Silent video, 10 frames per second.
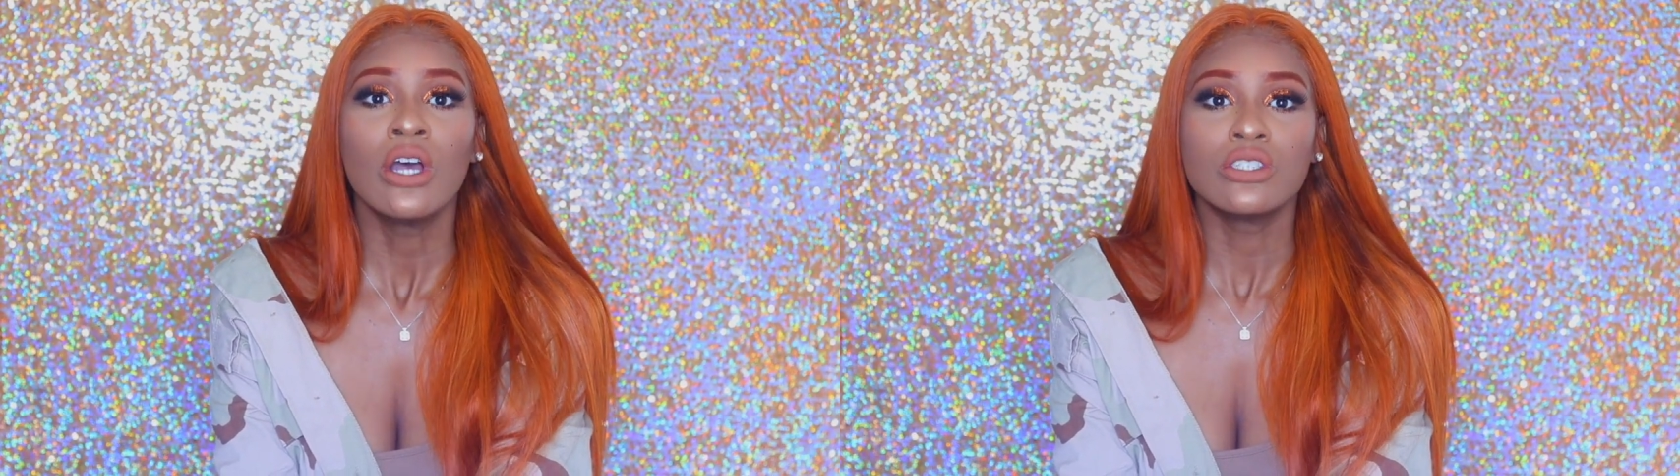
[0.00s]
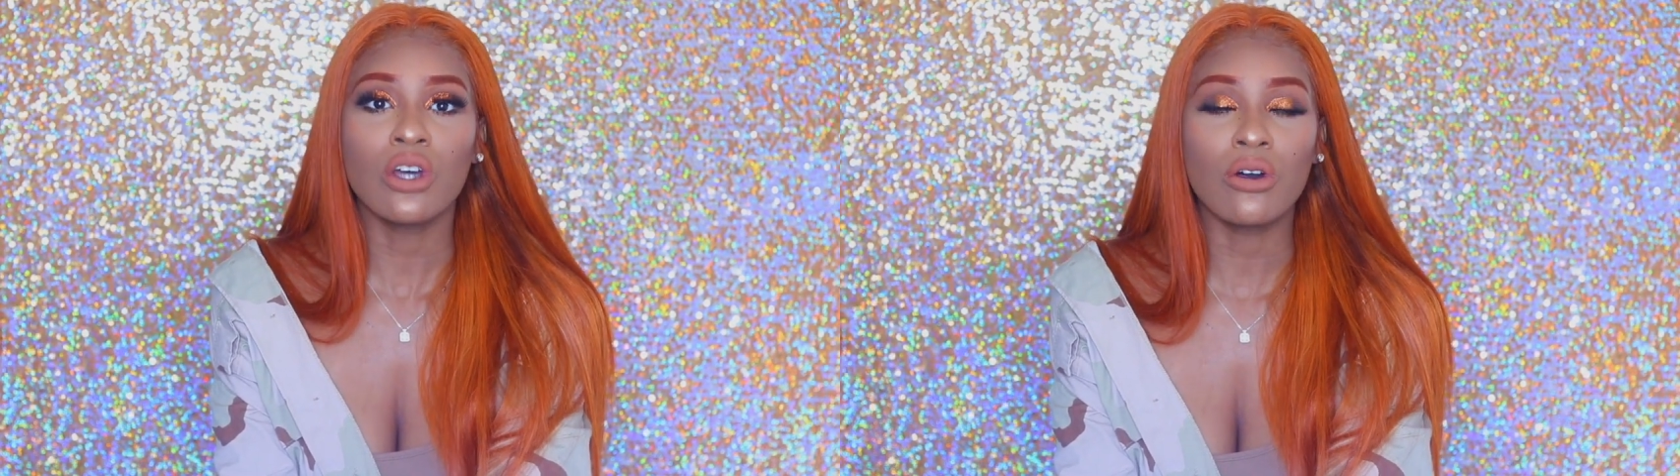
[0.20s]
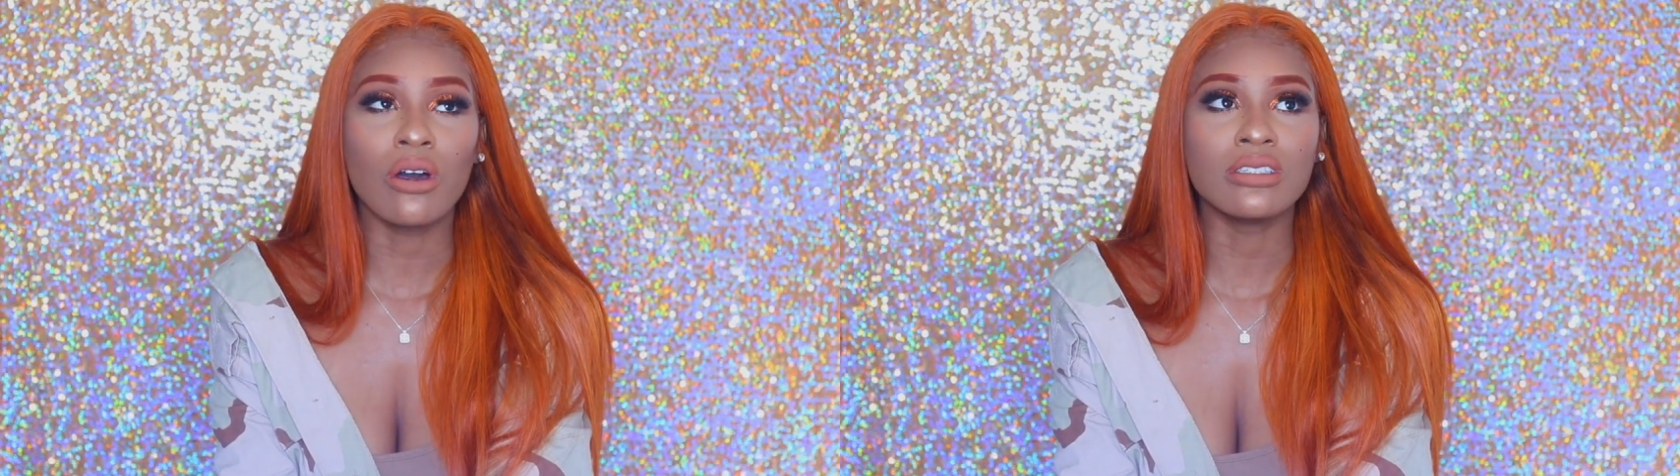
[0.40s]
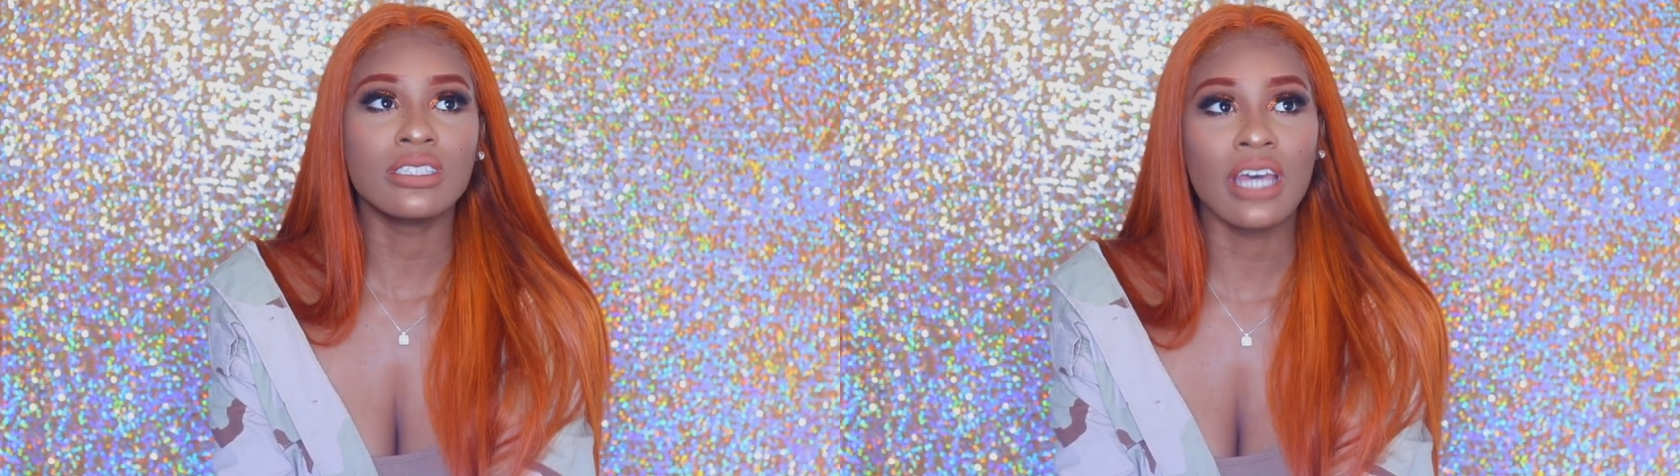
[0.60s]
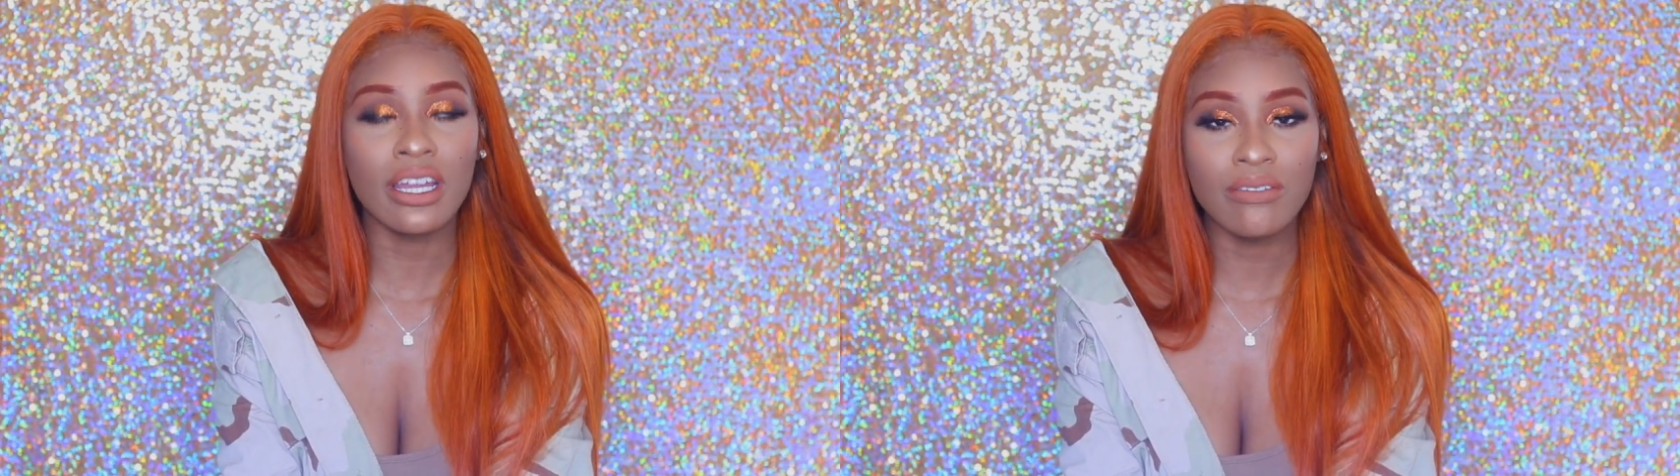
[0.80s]
So
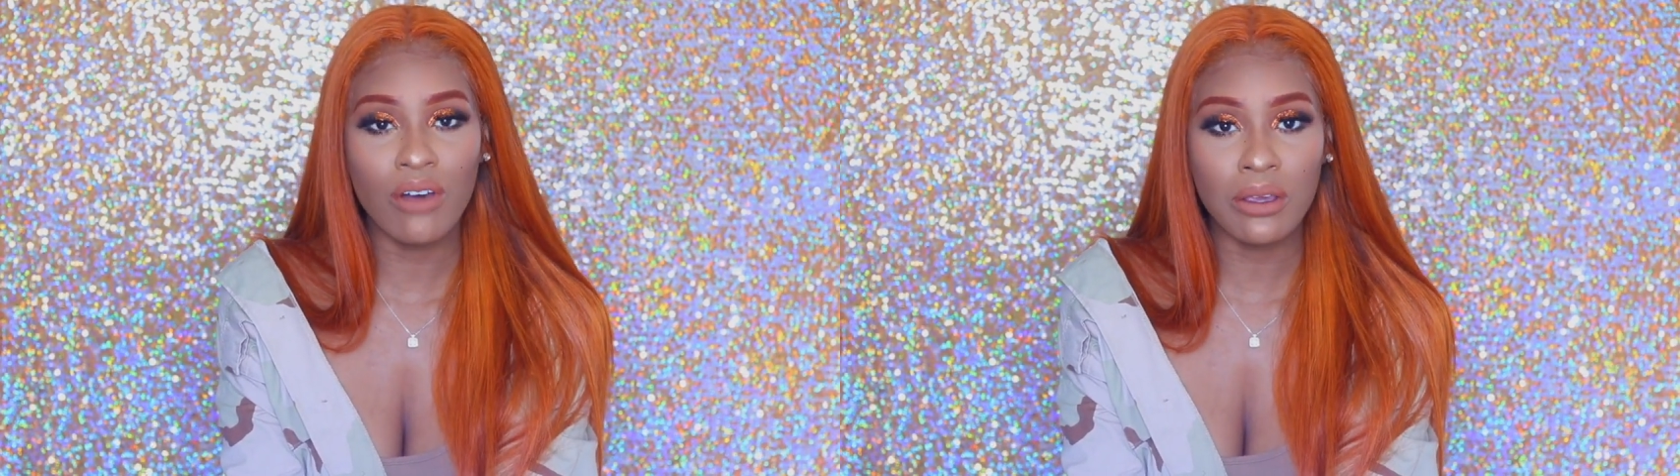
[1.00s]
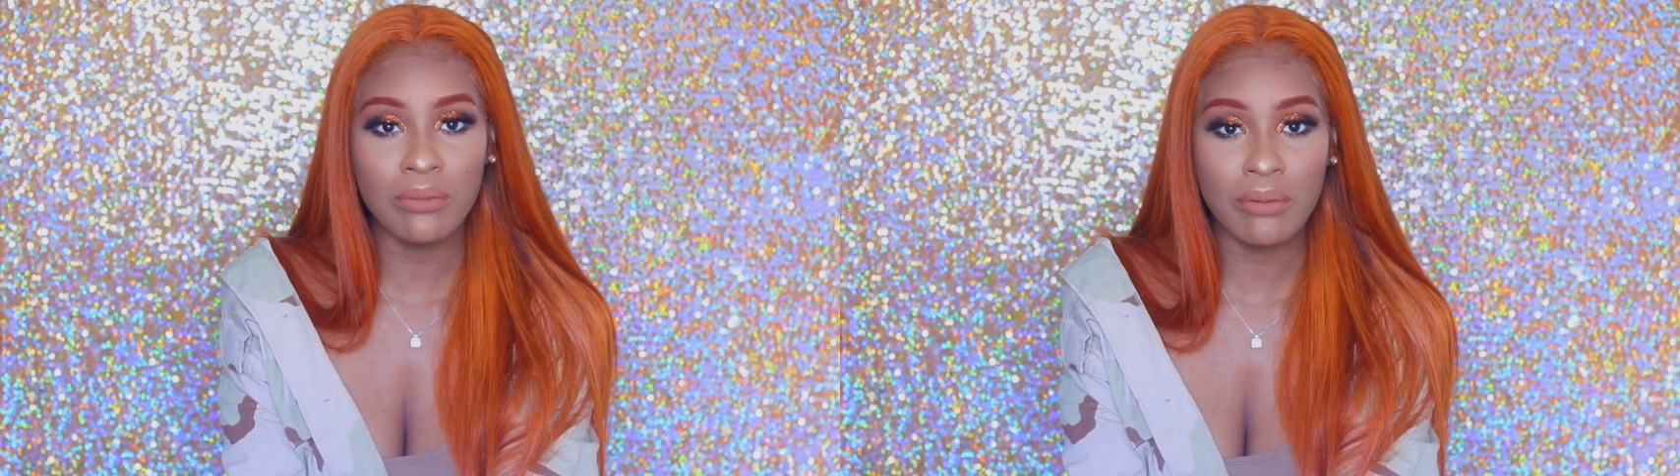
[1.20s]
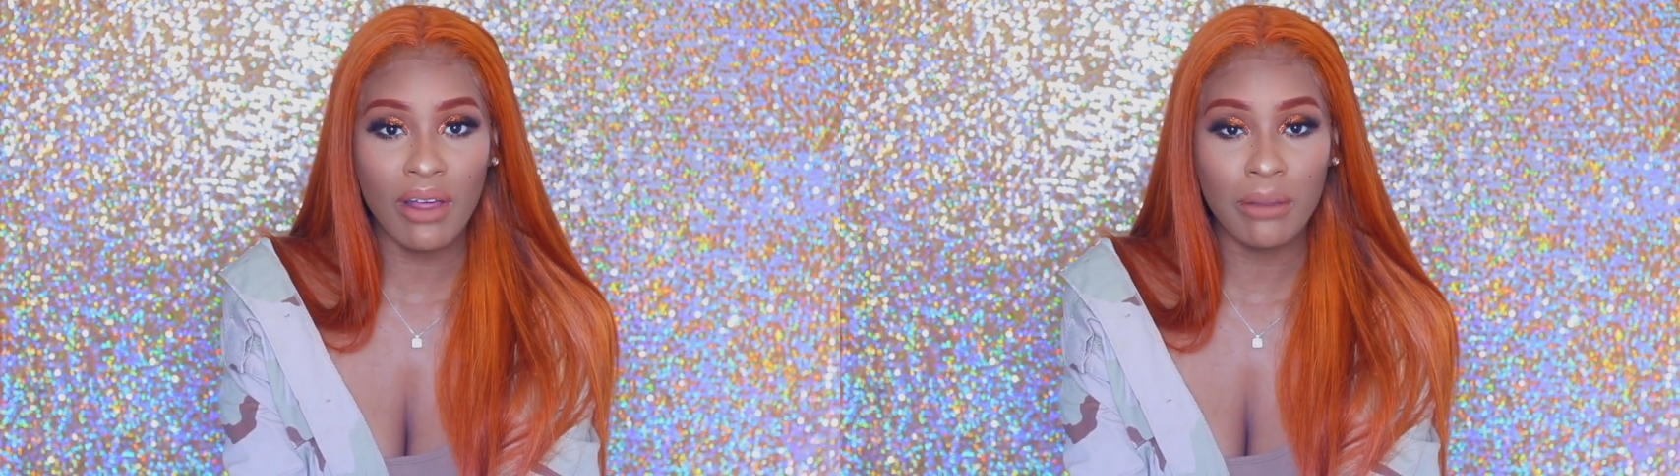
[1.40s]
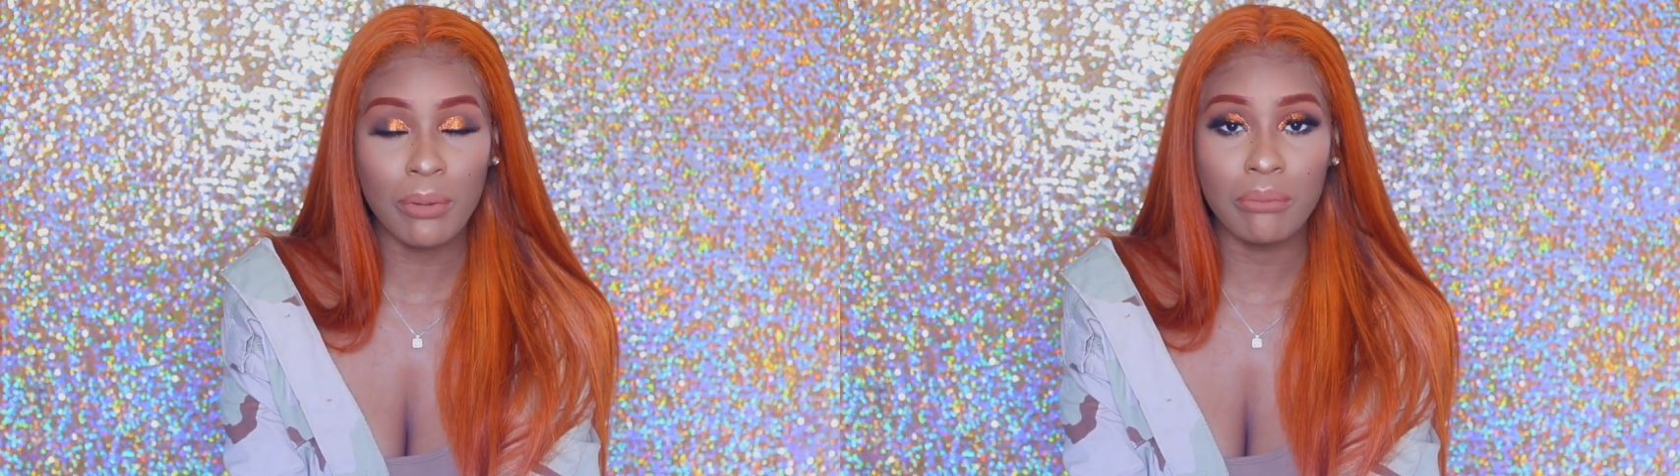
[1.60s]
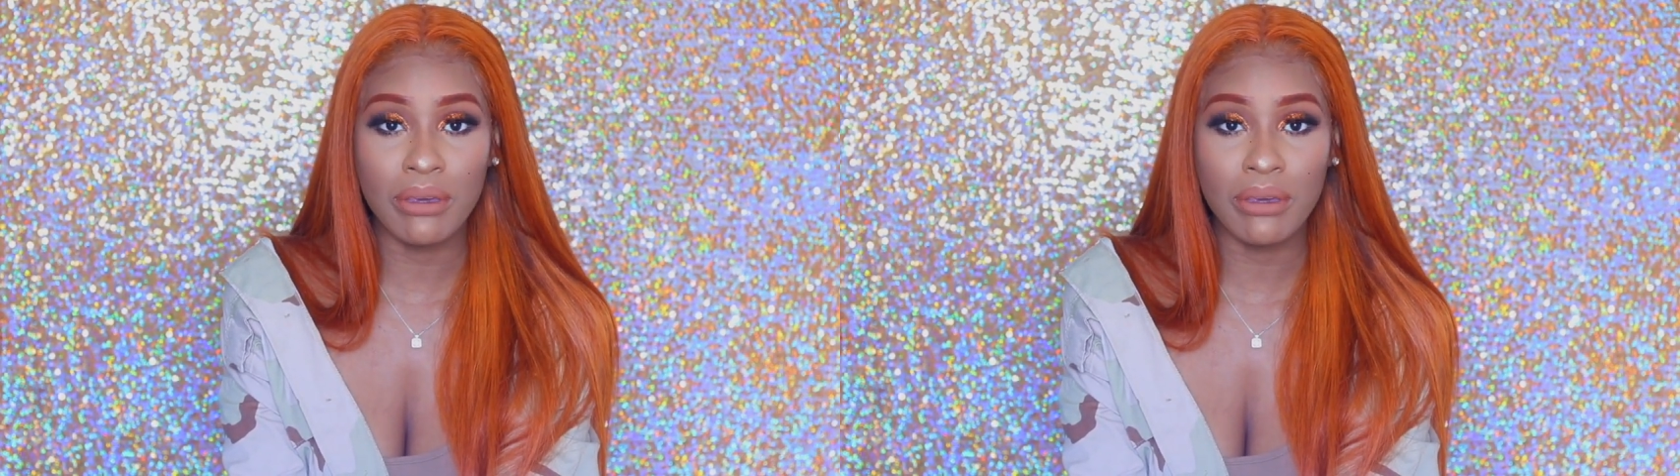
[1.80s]
10 volume developer